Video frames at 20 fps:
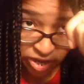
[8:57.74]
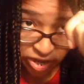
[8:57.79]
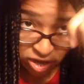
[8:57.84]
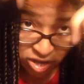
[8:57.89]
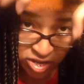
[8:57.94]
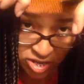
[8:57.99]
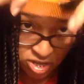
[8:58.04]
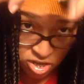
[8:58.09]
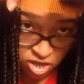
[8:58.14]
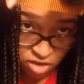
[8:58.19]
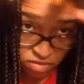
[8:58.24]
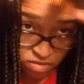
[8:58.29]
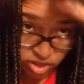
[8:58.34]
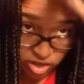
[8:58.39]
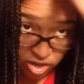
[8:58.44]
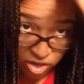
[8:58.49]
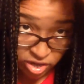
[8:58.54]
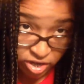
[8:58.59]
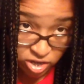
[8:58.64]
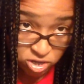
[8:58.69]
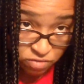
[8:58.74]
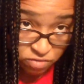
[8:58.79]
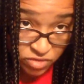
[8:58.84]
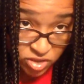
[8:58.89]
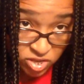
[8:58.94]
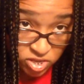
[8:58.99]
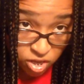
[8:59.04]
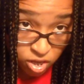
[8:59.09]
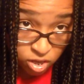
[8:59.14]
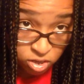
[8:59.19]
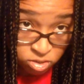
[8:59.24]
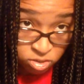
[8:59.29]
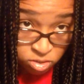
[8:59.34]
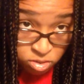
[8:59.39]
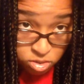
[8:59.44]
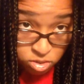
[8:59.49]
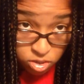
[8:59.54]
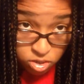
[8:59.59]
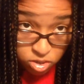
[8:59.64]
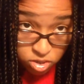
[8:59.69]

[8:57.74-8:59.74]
my hair, I still have a lot of dandruff. This sucks.